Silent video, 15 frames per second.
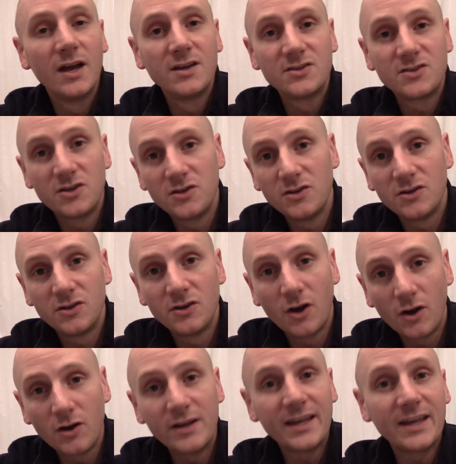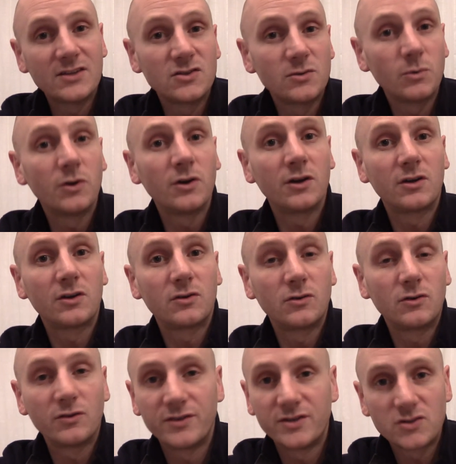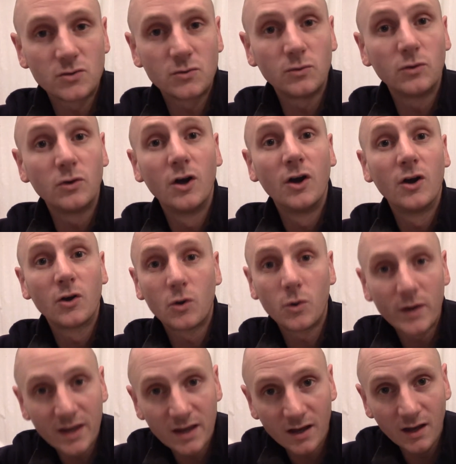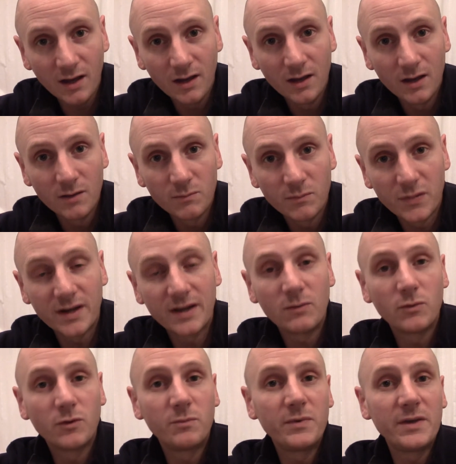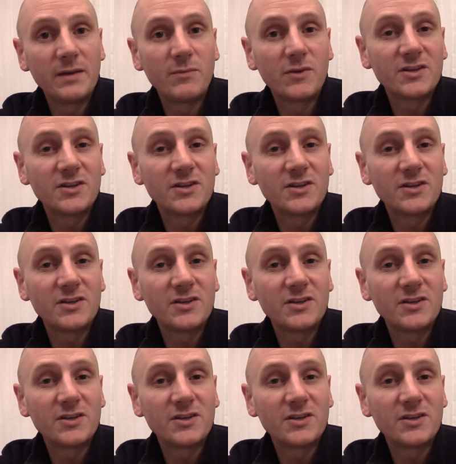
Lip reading: So you'd not only get to work or the school quicker, but it would be a much